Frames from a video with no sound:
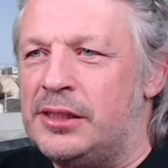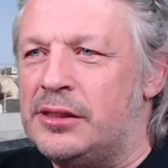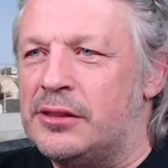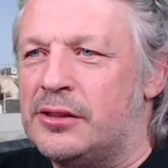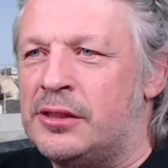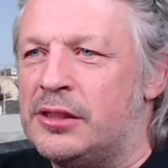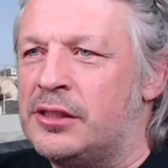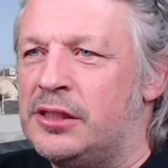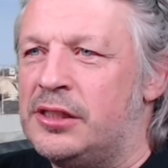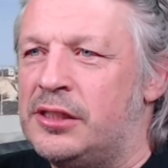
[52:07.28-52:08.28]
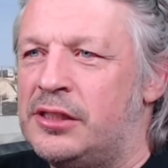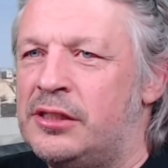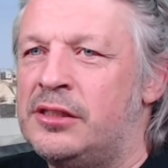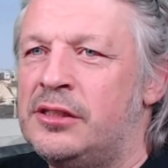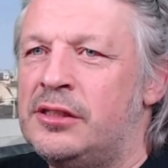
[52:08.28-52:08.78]
people
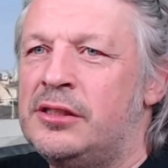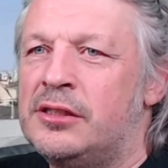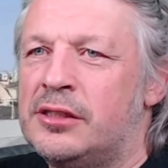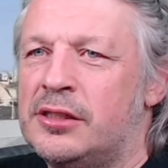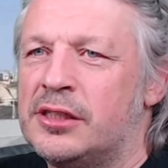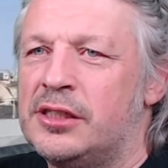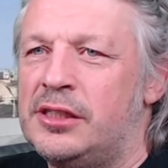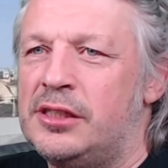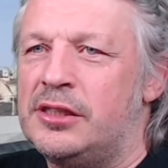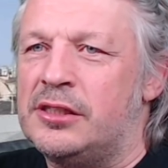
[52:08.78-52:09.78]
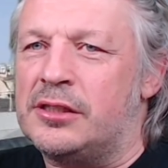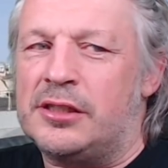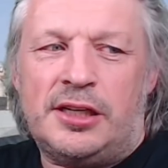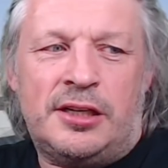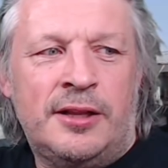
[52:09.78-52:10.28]
fucking in the
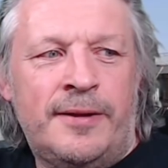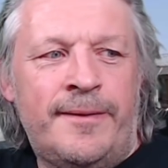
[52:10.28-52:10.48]
street.